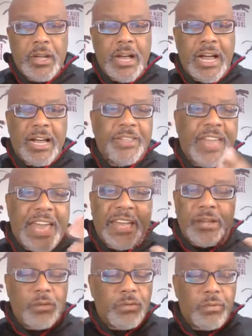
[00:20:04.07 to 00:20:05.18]

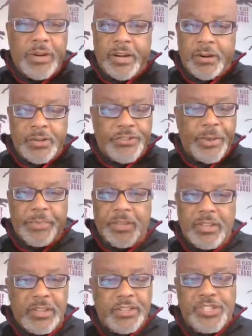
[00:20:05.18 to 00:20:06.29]
that where
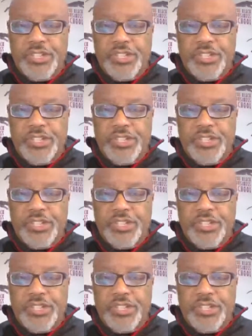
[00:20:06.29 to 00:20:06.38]
something could